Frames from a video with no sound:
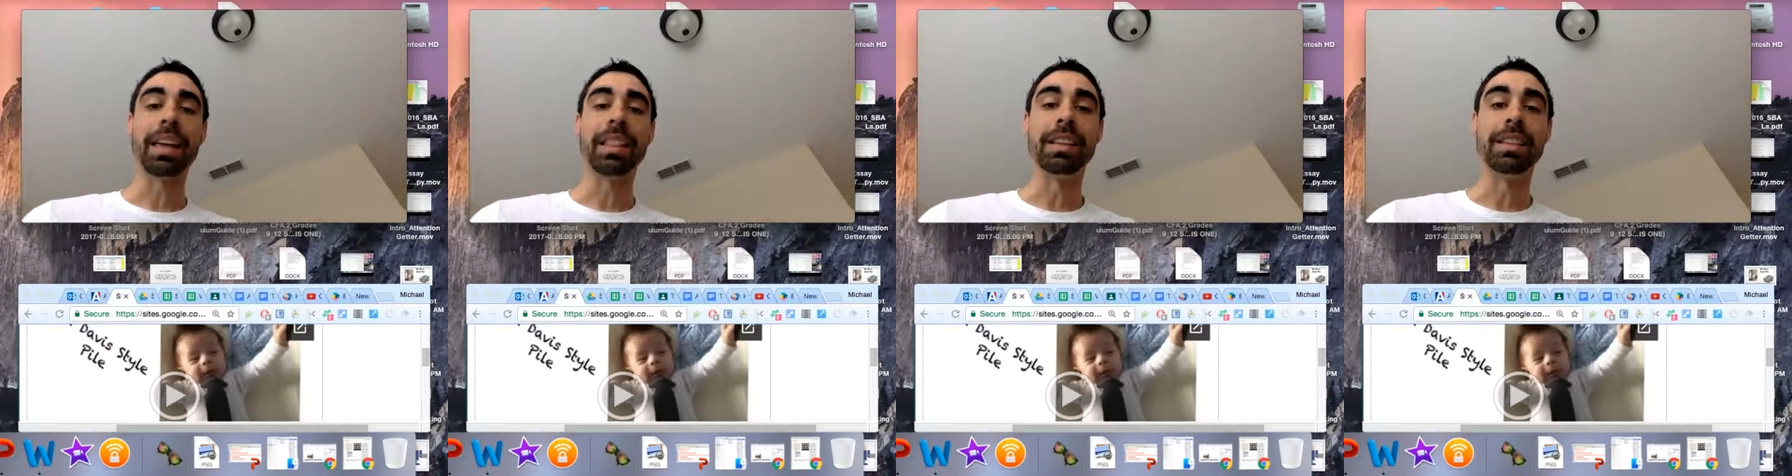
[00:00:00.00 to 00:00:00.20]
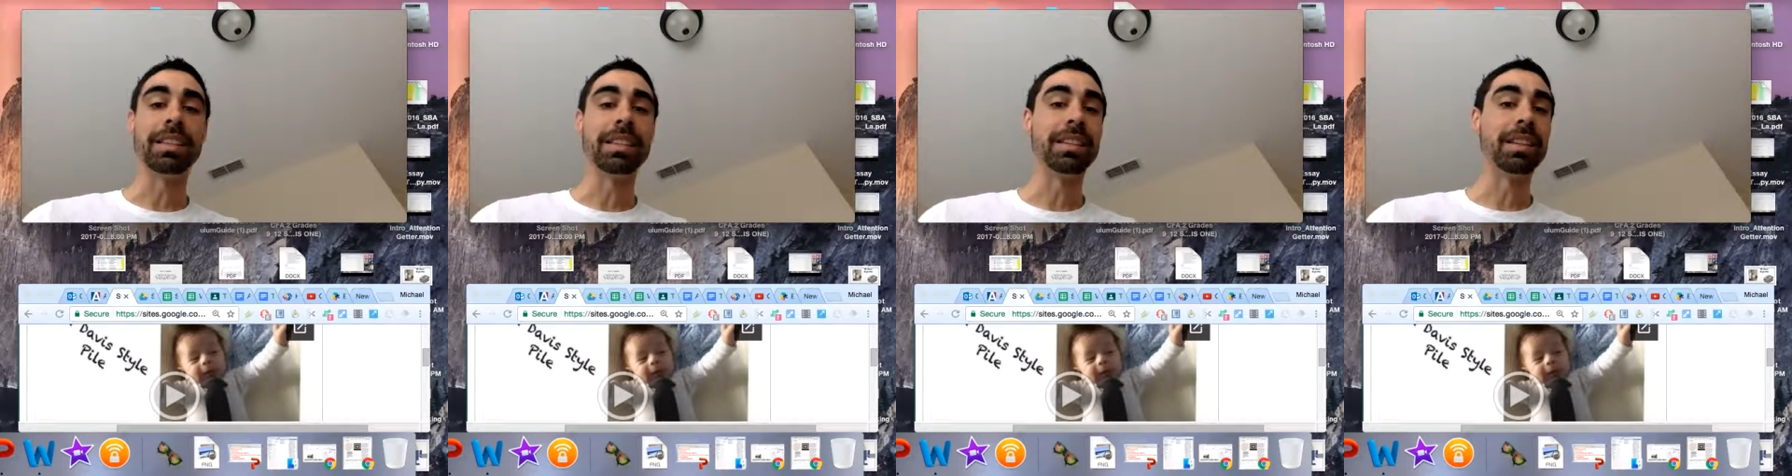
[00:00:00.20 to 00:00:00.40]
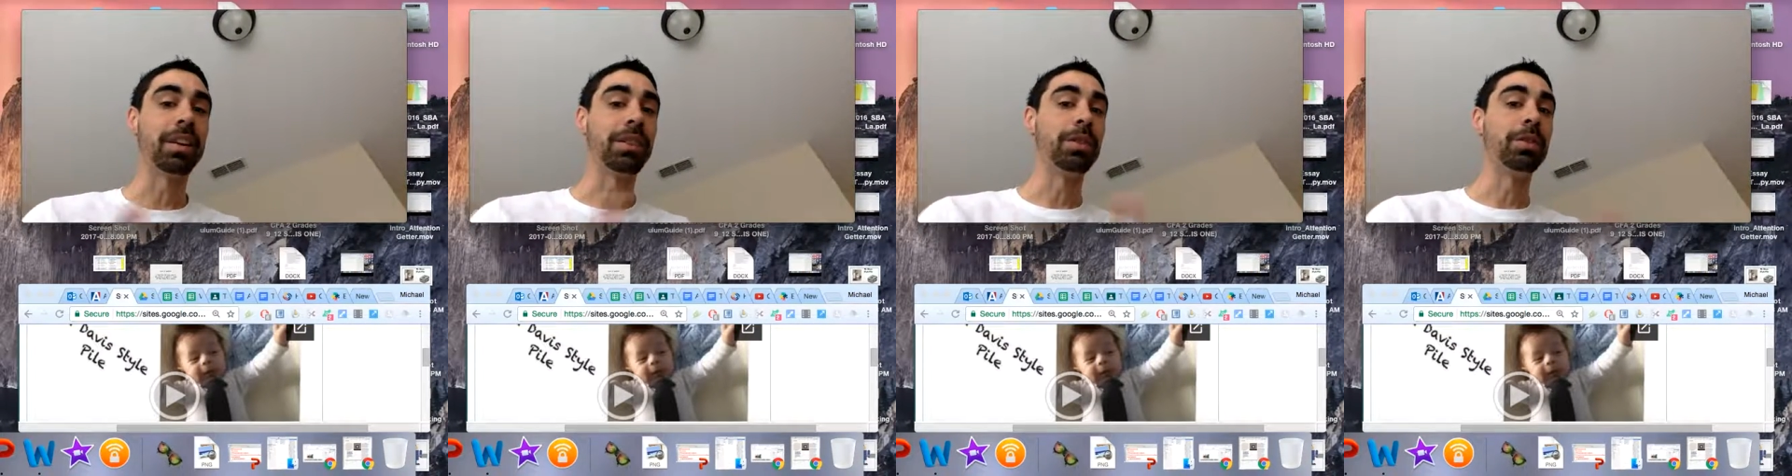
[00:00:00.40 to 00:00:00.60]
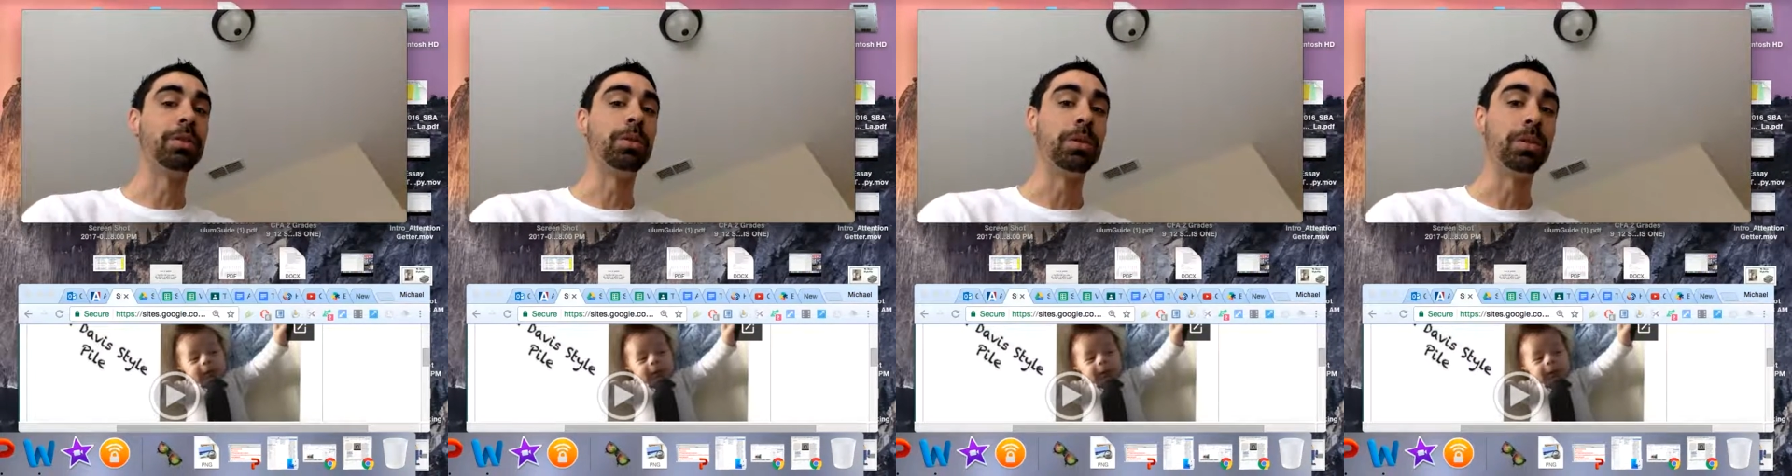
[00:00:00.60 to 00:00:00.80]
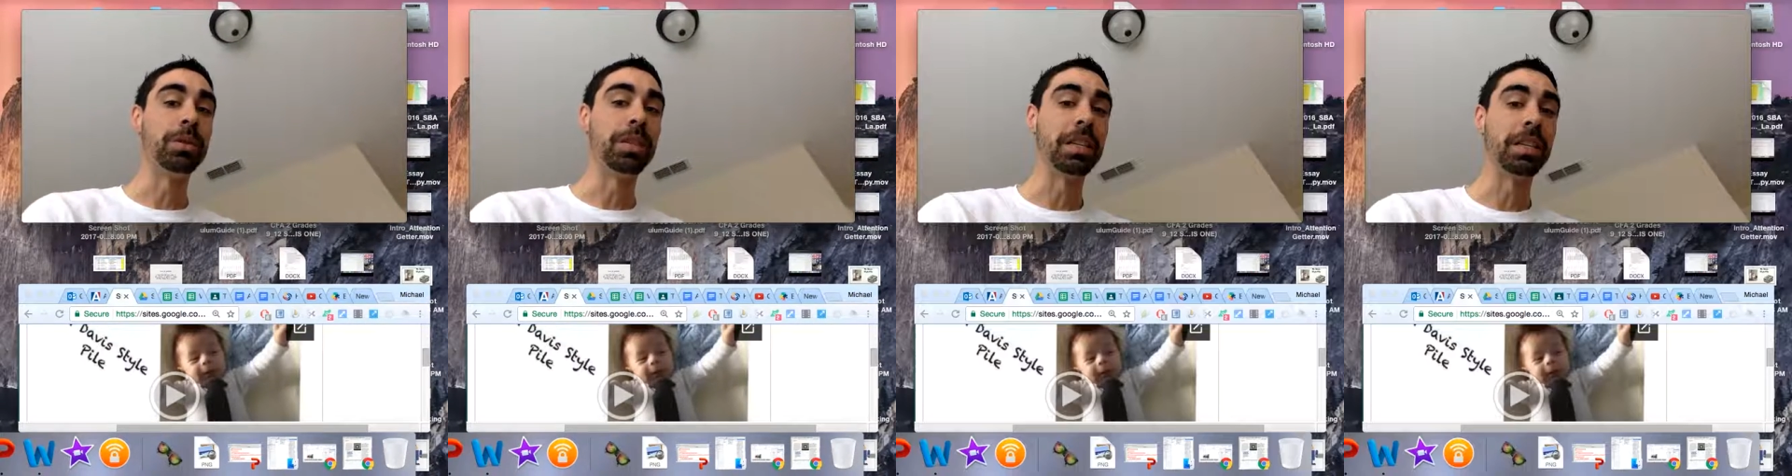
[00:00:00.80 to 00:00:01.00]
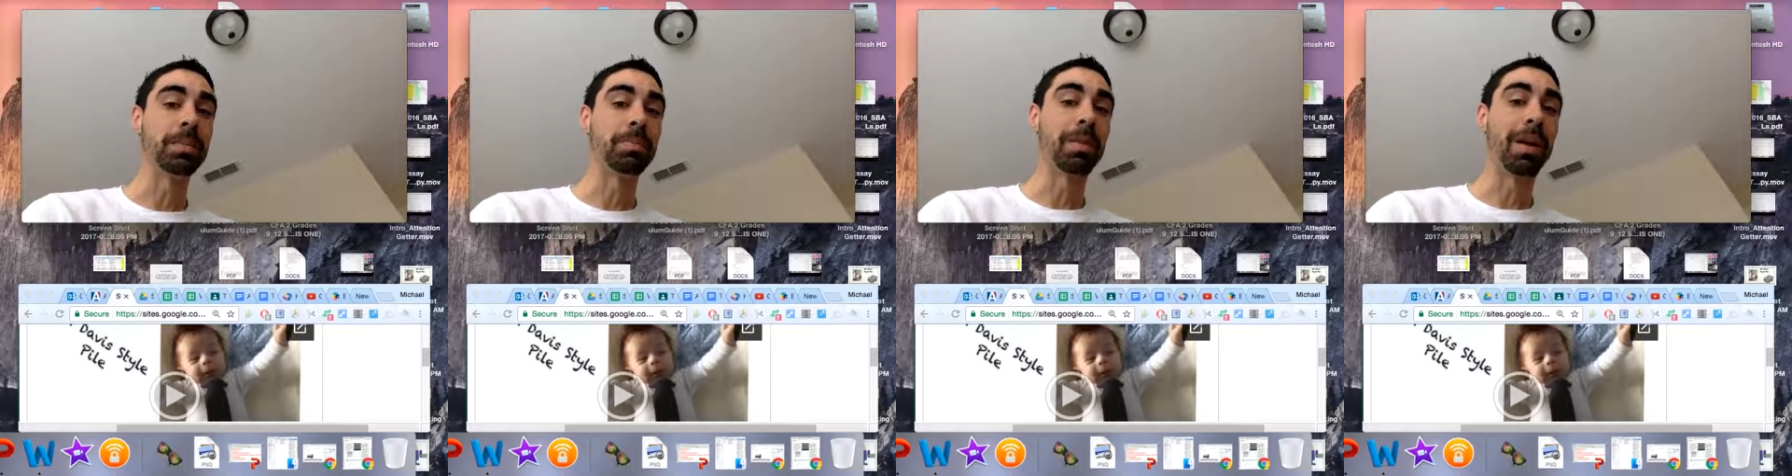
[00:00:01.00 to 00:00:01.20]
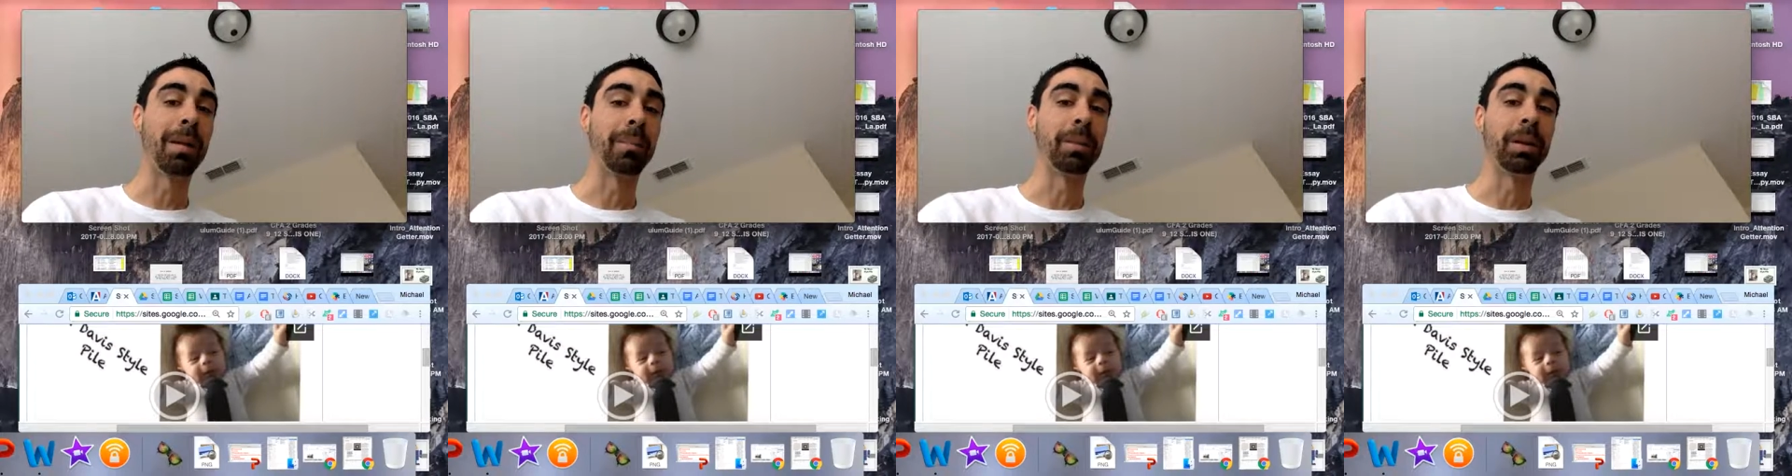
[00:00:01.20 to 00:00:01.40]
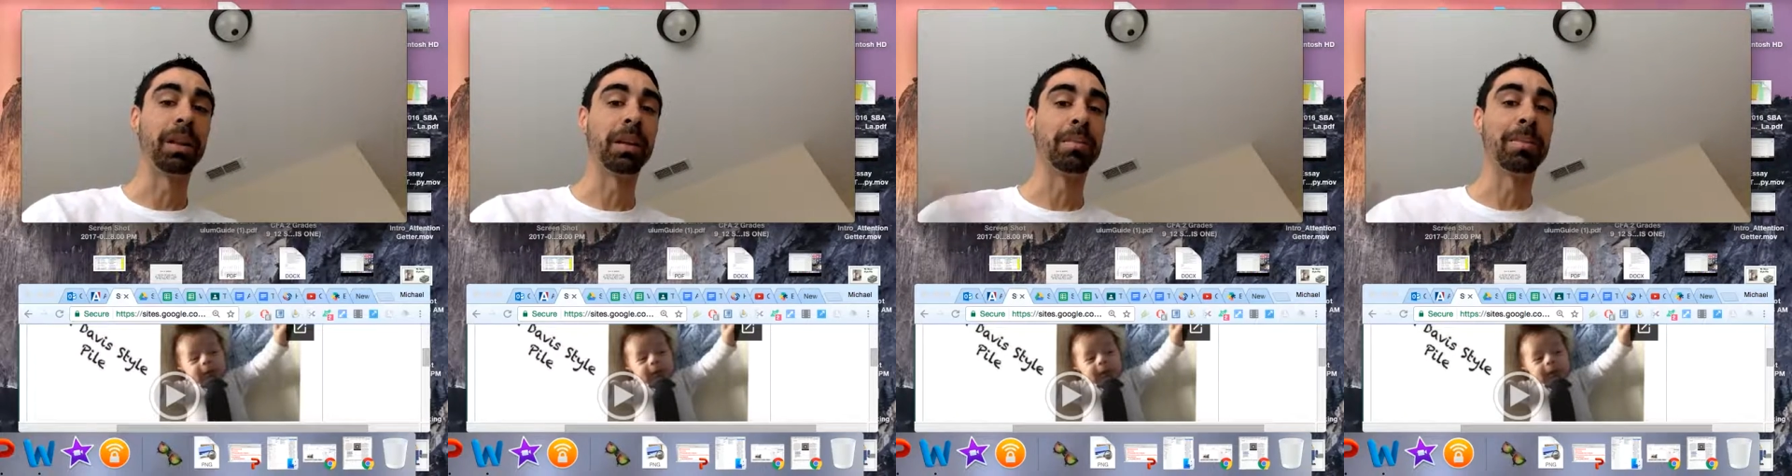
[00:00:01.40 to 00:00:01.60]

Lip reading: this is how you use this properly.